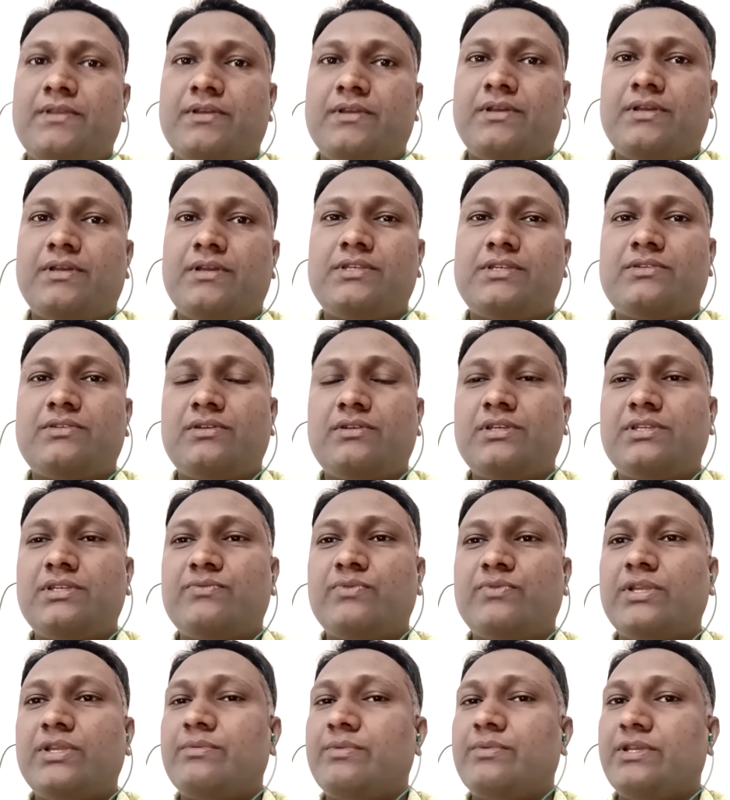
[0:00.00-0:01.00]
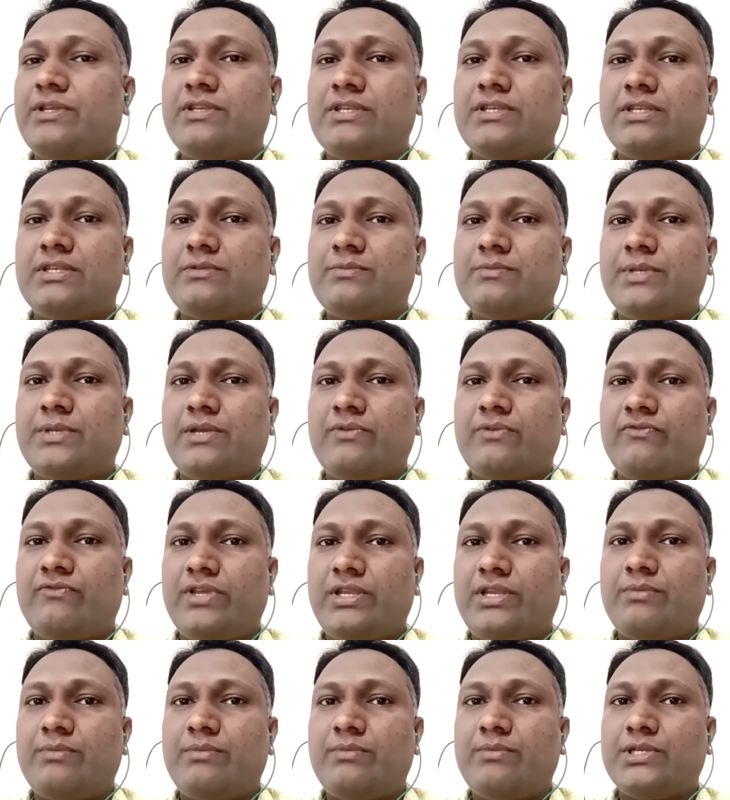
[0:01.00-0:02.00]
he's not, he has become very
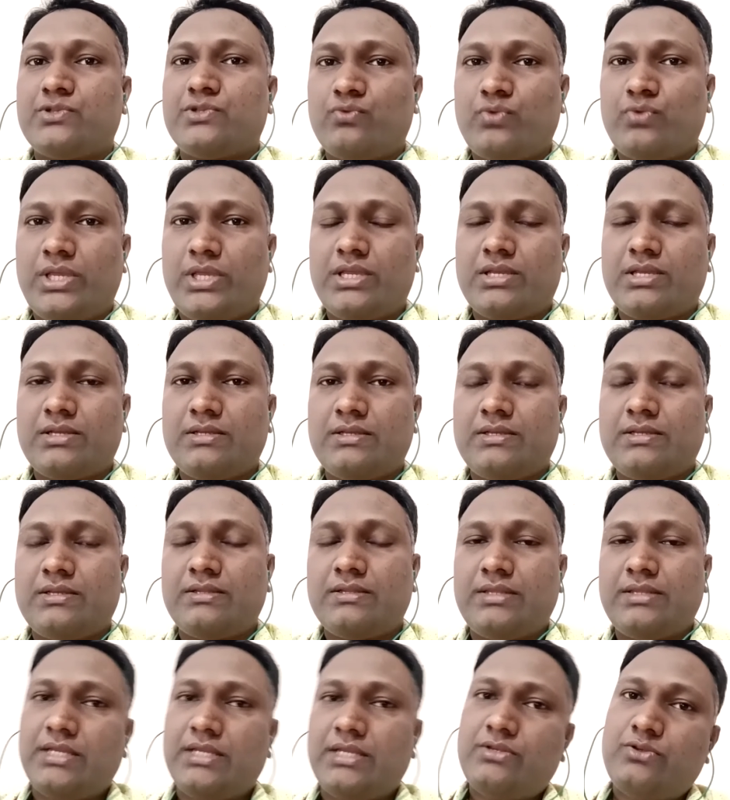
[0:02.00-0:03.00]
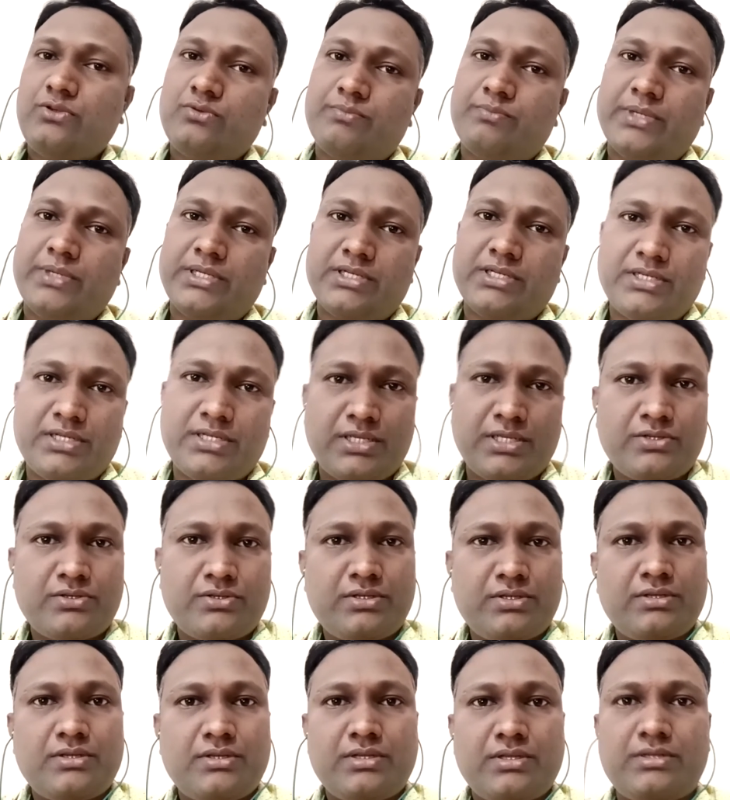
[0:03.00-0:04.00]
much weak, then you better
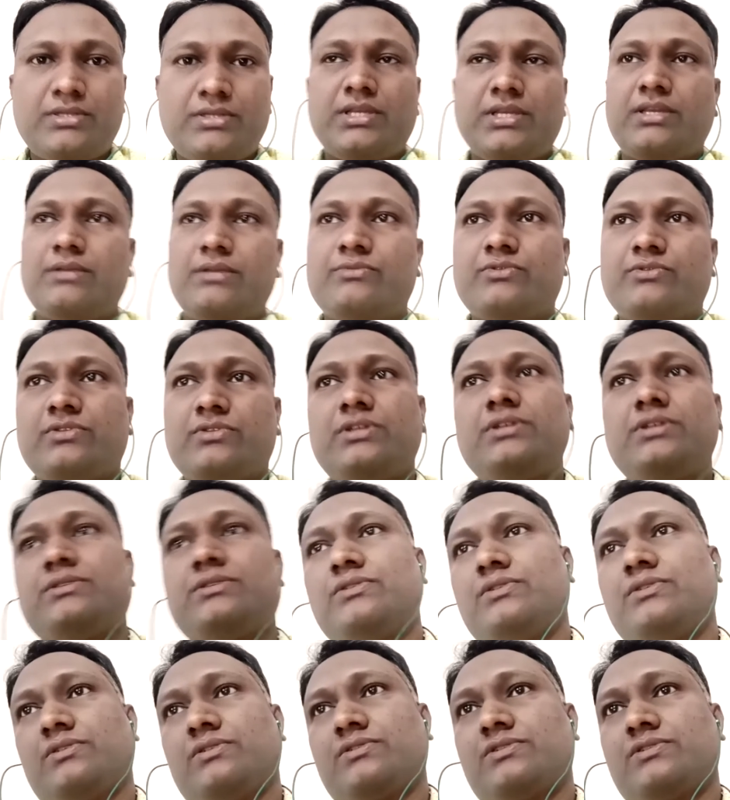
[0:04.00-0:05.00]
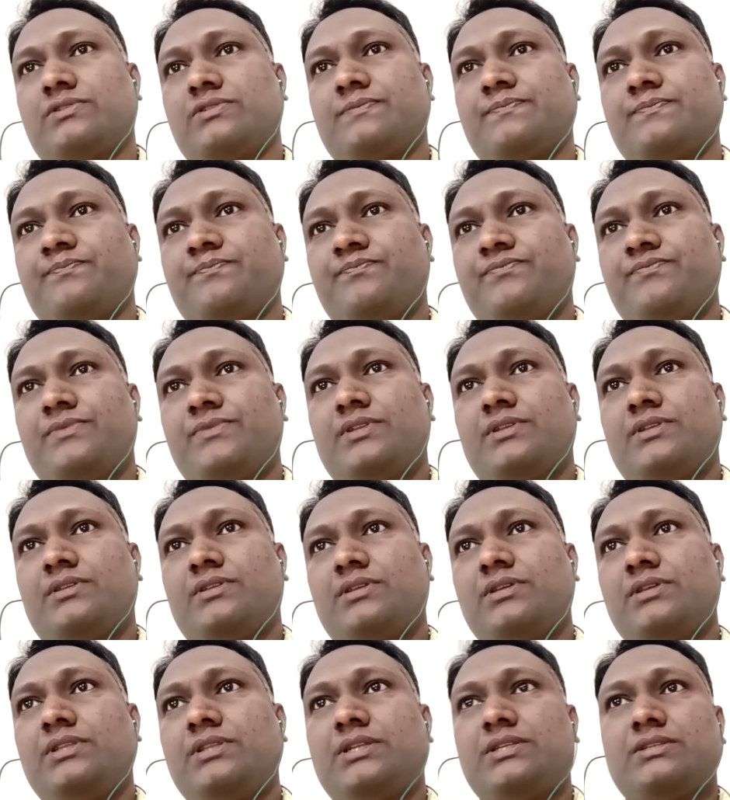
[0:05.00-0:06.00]
take him to the doctor.
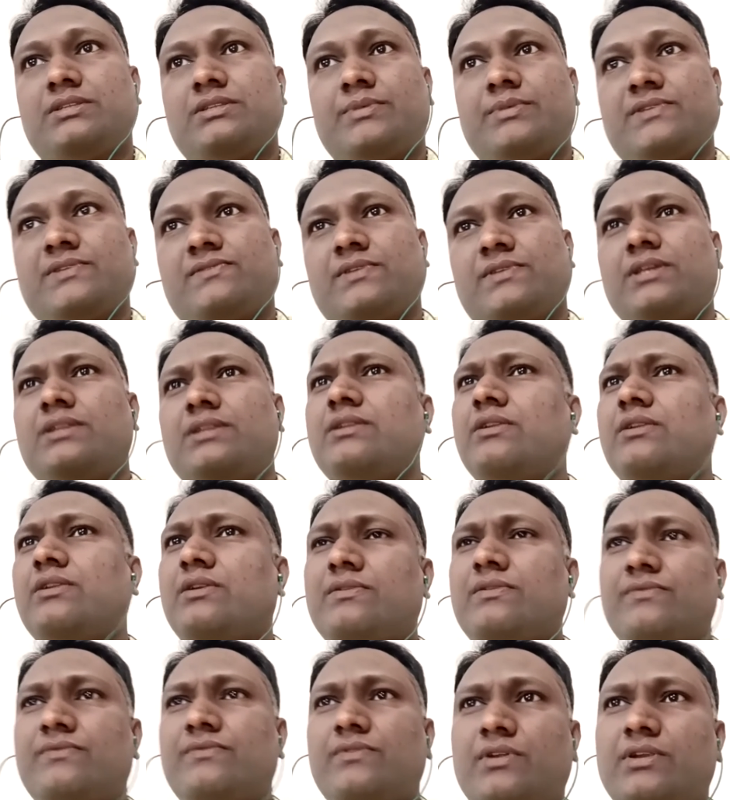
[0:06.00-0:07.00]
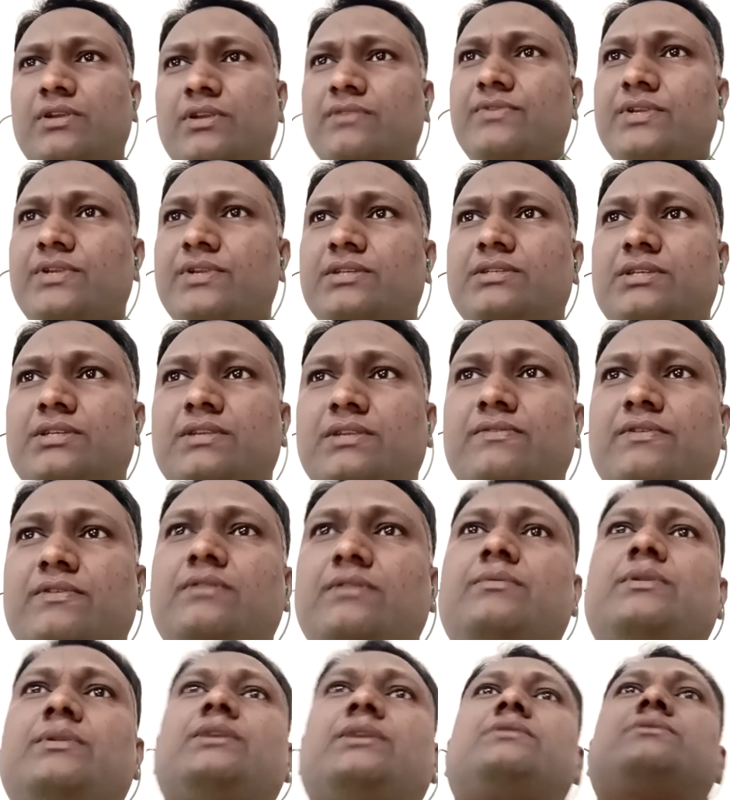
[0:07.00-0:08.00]
Yeah, that is the best thing. And a lot of drugs are
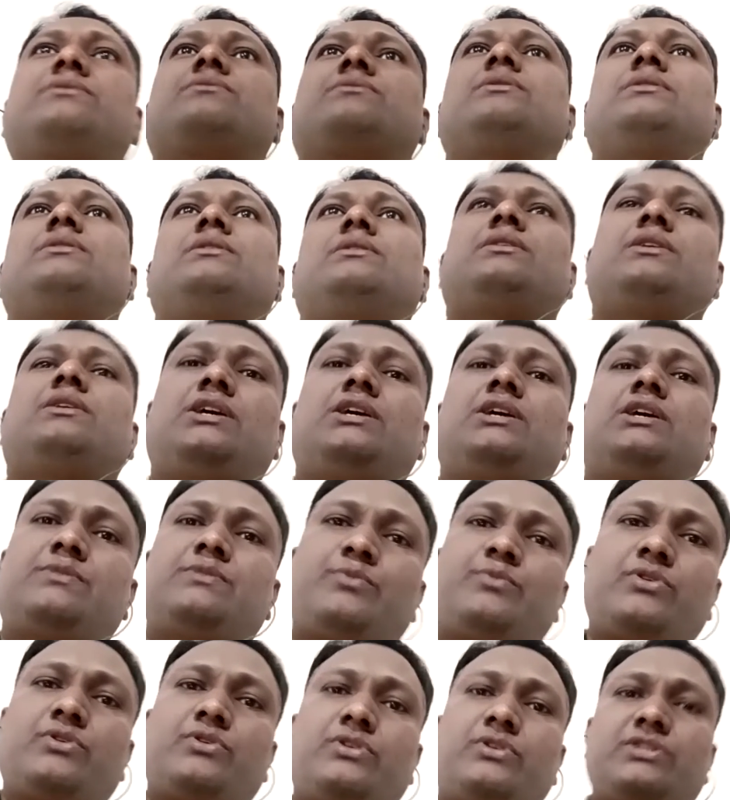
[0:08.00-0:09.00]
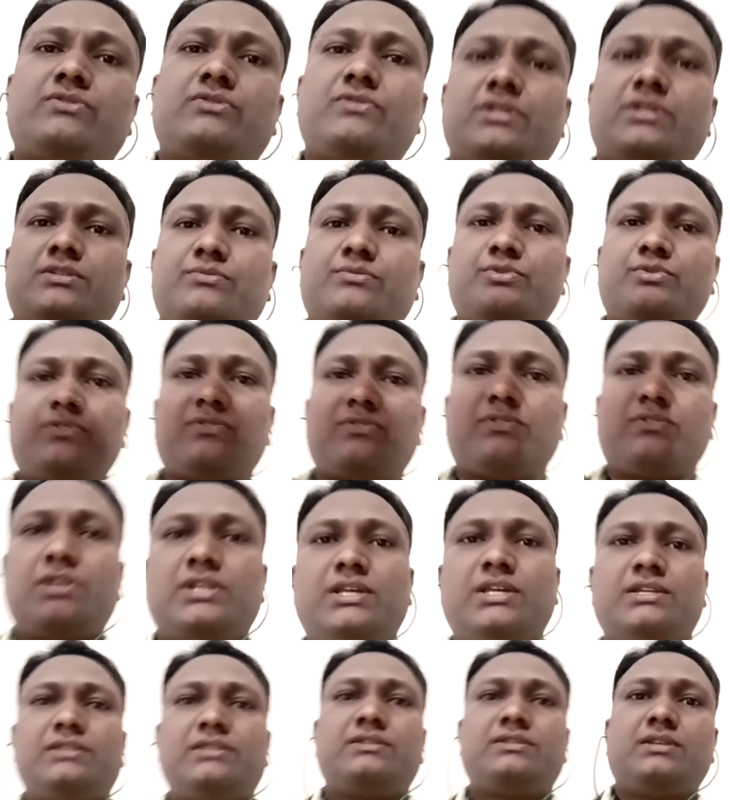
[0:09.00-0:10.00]
available, like expectorants,
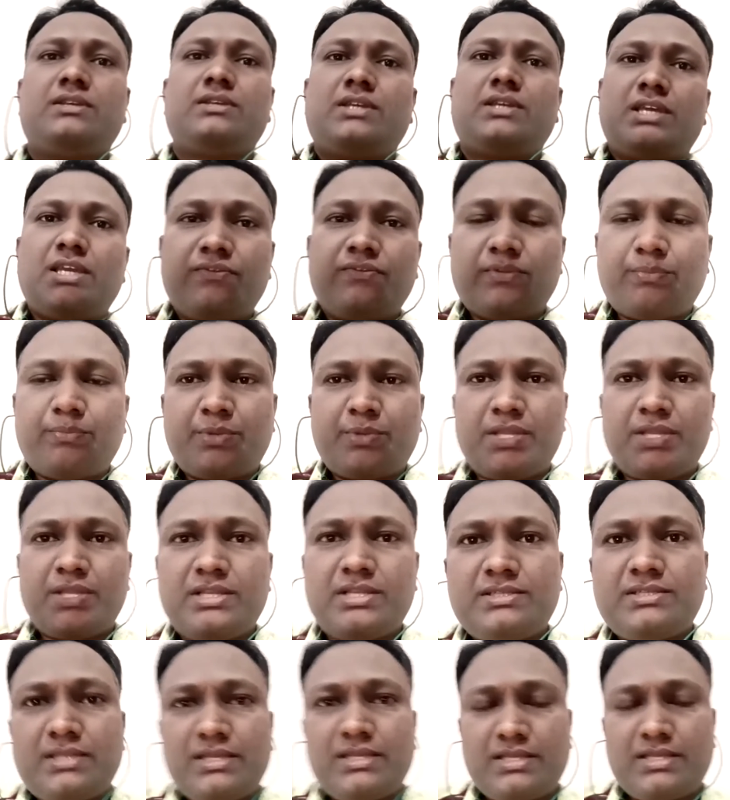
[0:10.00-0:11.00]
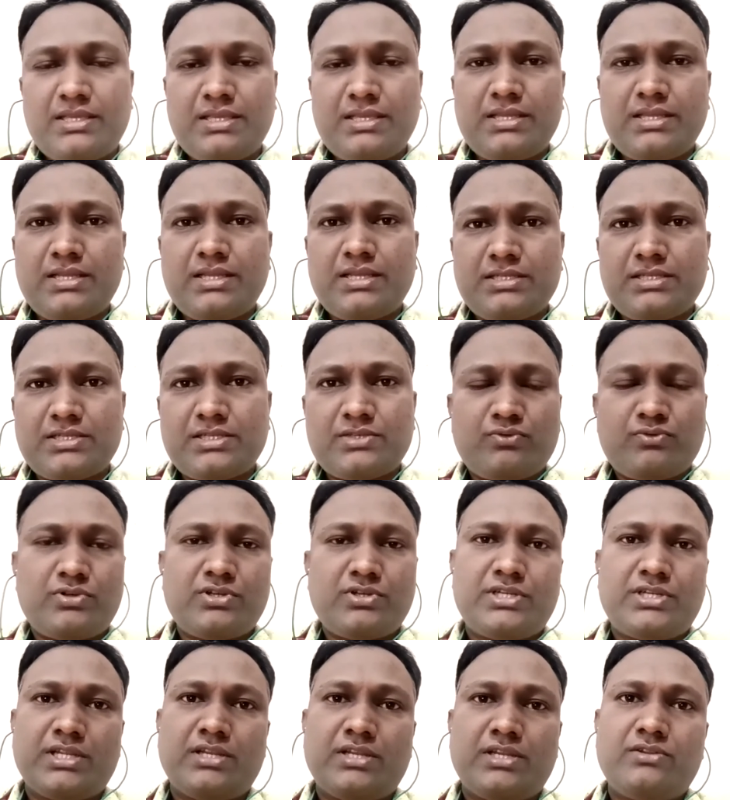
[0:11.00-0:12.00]
mucolytes. If the parents are hearing, I just want
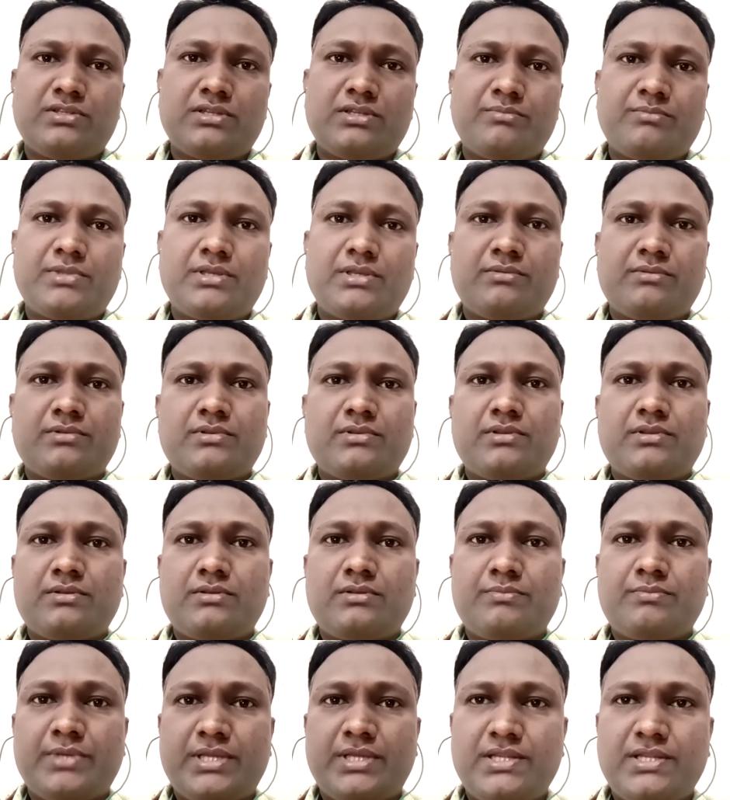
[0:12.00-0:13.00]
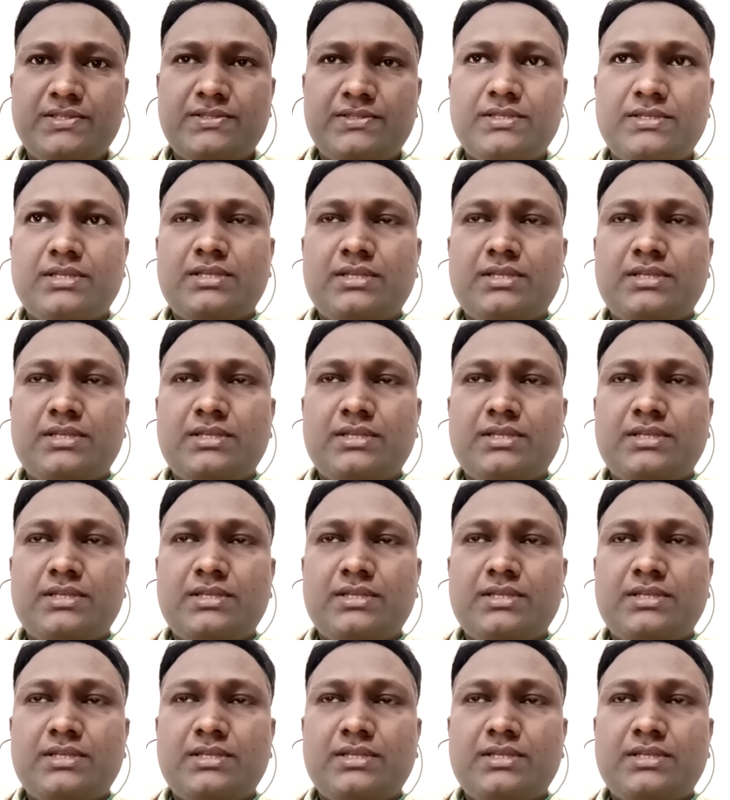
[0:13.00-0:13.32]
to tell you something, parents.